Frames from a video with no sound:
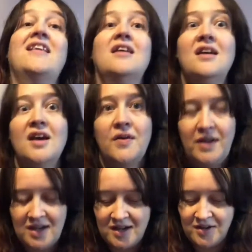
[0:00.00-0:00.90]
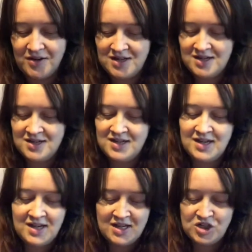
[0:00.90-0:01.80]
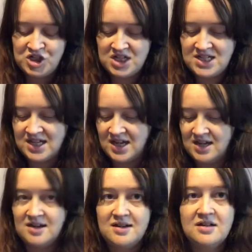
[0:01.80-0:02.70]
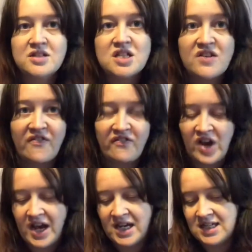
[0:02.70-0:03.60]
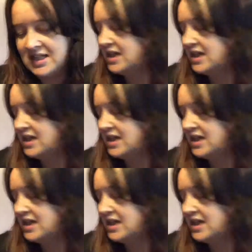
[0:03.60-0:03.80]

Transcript: There we go. She's in. She's finally